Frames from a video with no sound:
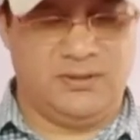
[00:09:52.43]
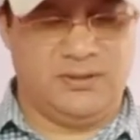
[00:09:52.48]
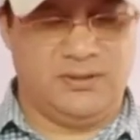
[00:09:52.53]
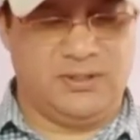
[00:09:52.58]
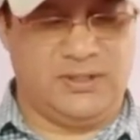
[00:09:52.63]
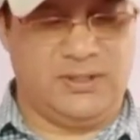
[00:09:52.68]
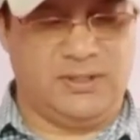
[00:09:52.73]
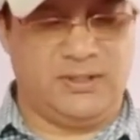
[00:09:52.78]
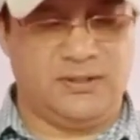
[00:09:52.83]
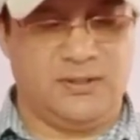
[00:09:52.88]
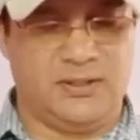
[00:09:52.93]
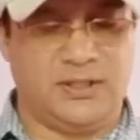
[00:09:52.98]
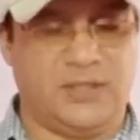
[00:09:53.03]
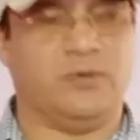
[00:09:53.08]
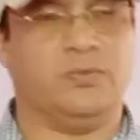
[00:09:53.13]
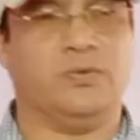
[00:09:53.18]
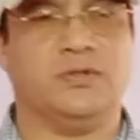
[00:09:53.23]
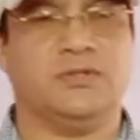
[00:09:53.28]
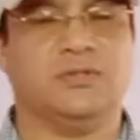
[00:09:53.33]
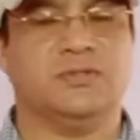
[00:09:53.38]
And
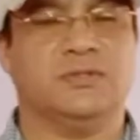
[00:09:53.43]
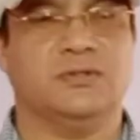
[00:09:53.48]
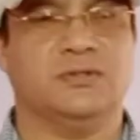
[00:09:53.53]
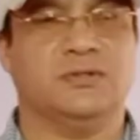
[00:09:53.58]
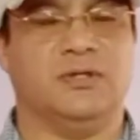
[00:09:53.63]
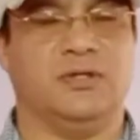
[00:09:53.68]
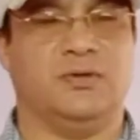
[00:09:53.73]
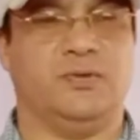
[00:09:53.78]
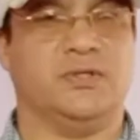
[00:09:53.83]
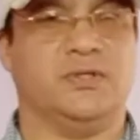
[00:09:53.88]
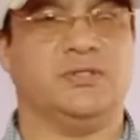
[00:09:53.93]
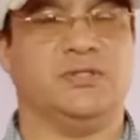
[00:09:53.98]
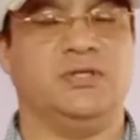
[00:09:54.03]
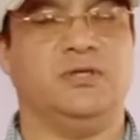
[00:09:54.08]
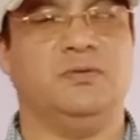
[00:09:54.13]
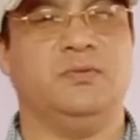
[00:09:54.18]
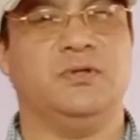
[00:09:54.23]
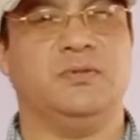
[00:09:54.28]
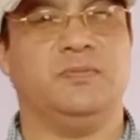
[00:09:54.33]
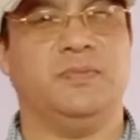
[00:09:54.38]
anguish, there was
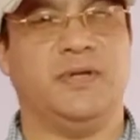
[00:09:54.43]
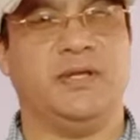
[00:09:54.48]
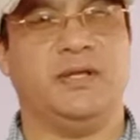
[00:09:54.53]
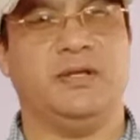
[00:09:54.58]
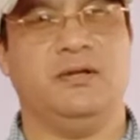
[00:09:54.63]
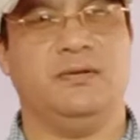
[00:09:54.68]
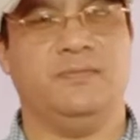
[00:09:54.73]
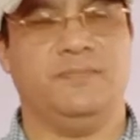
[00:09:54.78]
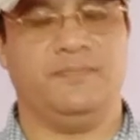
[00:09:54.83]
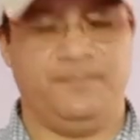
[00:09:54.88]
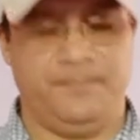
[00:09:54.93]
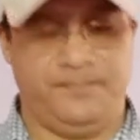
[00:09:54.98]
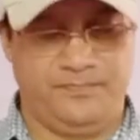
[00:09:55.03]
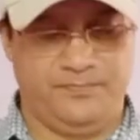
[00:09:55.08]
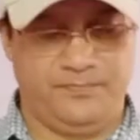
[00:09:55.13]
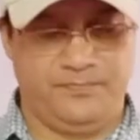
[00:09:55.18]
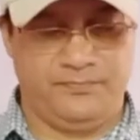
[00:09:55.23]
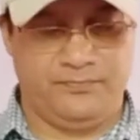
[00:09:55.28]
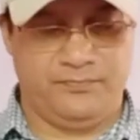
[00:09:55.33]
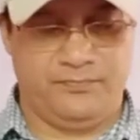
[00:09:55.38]
severe pain
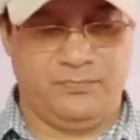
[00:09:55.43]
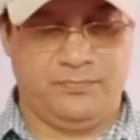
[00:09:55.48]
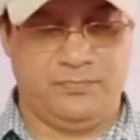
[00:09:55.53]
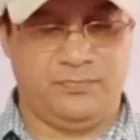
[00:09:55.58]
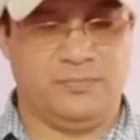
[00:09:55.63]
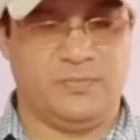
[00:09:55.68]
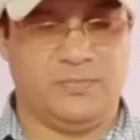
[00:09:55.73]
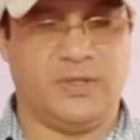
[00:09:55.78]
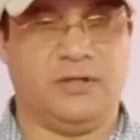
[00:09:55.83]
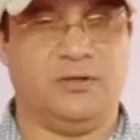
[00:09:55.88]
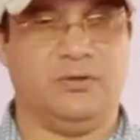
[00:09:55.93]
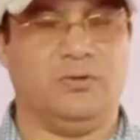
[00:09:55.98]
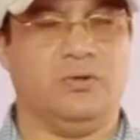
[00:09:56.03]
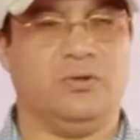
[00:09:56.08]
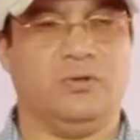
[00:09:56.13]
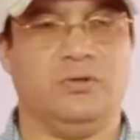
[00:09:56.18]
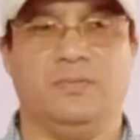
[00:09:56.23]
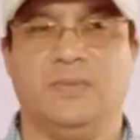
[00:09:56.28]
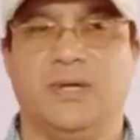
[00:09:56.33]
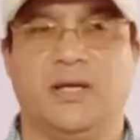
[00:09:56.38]
that he
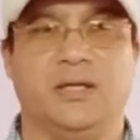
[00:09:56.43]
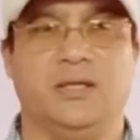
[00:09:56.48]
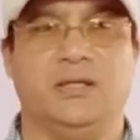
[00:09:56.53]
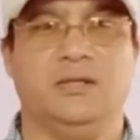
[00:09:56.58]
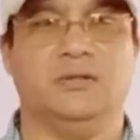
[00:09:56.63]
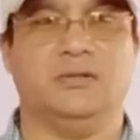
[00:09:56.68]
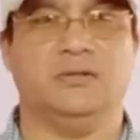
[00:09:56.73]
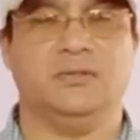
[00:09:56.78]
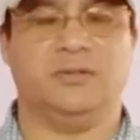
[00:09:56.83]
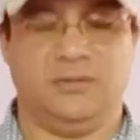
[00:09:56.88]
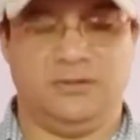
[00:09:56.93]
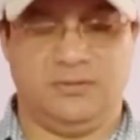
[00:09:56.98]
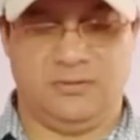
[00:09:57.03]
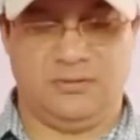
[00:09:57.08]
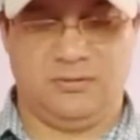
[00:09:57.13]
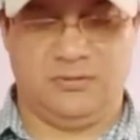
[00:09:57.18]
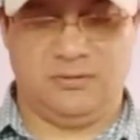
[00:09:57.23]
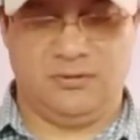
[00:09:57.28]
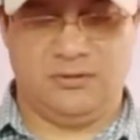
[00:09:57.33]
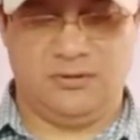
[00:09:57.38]
got badly hurt
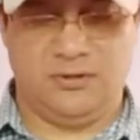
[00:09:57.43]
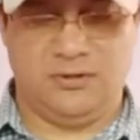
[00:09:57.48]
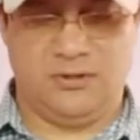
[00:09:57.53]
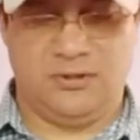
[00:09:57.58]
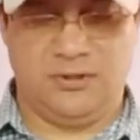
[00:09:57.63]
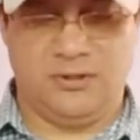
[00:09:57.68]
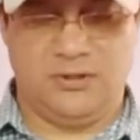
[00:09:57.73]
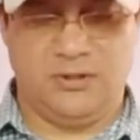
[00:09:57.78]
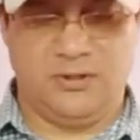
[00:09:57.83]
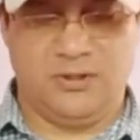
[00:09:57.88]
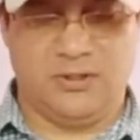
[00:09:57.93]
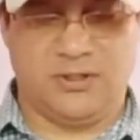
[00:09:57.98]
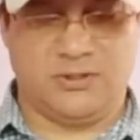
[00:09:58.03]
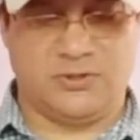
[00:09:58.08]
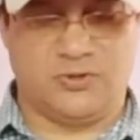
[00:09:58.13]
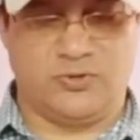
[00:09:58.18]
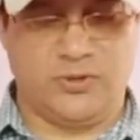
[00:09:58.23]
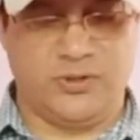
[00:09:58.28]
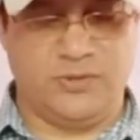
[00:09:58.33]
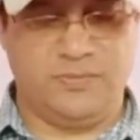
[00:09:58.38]

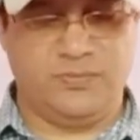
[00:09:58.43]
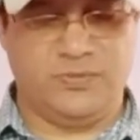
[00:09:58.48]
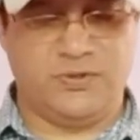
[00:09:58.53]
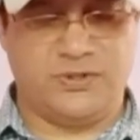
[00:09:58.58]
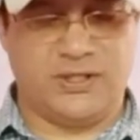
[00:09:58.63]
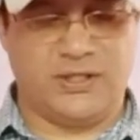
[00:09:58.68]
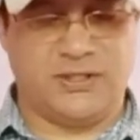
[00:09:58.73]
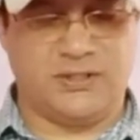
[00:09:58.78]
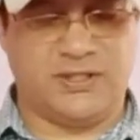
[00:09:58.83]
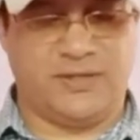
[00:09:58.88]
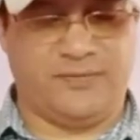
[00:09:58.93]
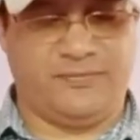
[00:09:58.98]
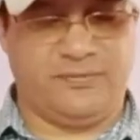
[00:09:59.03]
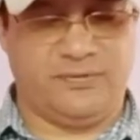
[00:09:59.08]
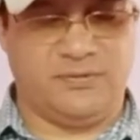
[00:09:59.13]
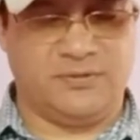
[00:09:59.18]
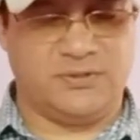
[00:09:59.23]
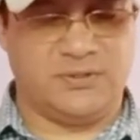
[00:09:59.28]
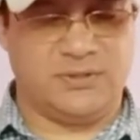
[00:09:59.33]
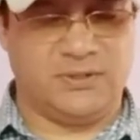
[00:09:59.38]
his dreams and his
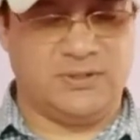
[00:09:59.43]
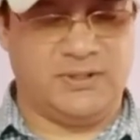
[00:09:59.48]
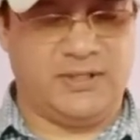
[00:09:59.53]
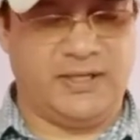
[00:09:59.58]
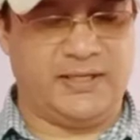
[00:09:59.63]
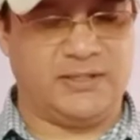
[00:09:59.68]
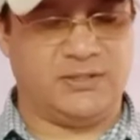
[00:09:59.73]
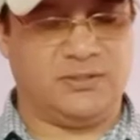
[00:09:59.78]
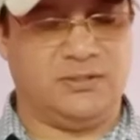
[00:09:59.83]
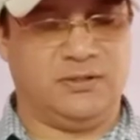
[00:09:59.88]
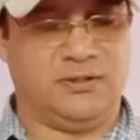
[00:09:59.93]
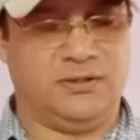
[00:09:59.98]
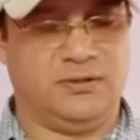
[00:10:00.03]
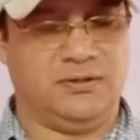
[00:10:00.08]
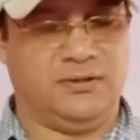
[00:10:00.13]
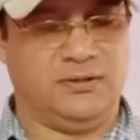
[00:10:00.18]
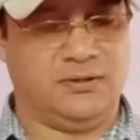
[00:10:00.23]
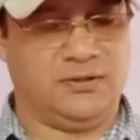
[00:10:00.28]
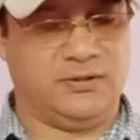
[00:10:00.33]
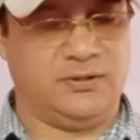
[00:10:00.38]
efforts dashed in the
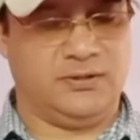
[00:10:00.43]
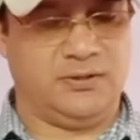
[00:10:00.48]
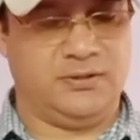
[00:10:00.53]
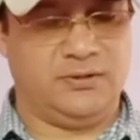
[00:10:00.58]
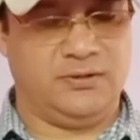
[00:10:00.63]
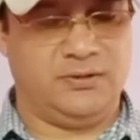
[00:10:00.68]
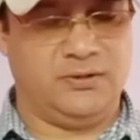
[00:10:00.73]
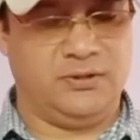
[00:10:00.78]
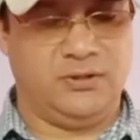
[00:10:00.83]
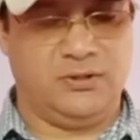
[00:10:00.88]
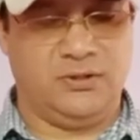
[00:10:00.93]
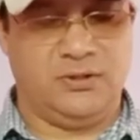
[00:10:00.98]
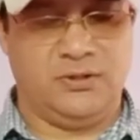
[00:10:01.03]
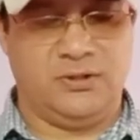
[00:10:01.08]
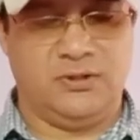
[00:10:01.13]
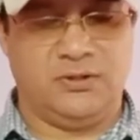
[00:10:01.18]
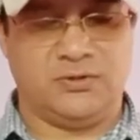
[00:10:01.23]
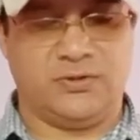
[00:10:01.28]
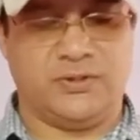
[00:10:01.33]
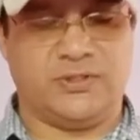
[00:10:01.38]
dirt.
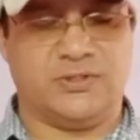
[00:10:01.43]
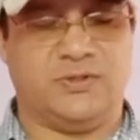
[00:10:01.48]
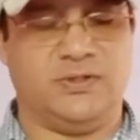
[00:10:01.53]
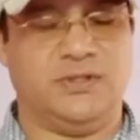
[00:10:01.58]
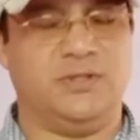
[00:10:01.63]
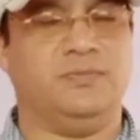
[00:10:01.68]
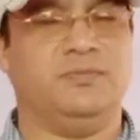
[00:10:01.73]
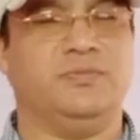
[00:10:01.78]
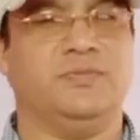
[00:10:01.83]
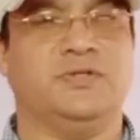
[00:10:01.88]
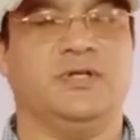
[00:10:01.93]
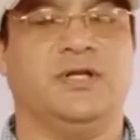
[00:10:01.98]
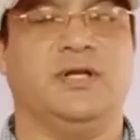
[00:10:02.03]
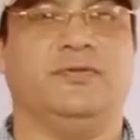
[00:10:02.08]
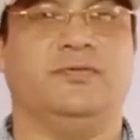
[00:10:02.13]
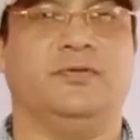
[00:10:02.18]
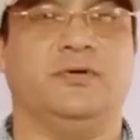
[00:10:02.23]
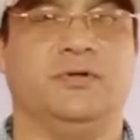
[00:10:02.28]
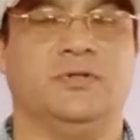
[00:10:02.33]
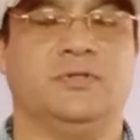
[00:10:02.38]
So his dreams and
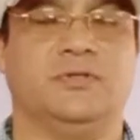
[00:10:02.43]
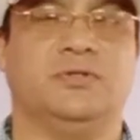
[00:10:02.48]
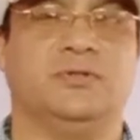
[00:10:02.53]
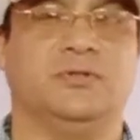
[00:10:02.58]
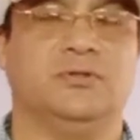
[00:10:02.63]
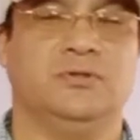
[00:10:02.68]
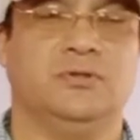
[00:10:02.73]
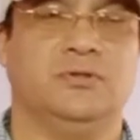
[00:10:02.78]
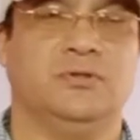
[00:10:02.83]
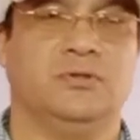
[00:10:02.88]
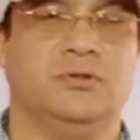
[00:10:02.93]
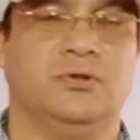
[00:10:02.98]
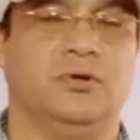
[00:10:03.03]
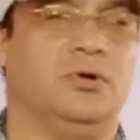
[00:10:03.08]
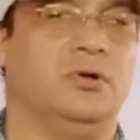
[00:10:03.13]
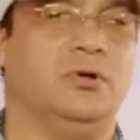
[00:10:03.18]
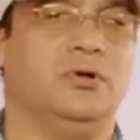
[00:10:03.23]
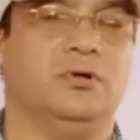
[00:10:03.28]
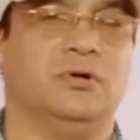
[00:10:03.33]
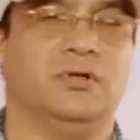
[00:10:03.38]
efforts
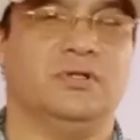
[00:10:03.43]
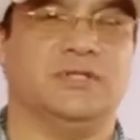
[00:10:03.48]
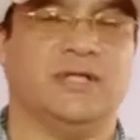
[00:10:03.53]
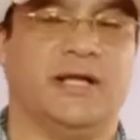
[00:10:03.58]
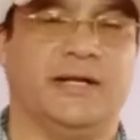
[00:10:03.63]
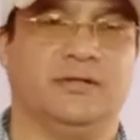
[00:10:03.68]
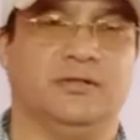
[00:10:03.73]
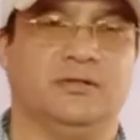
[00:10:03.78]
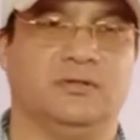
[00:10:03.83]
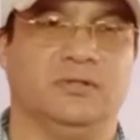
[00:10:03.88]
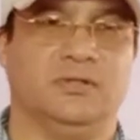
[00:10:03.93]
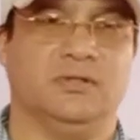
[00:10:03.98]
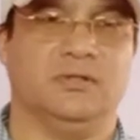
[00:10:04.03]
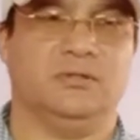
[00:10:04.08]
all got shattered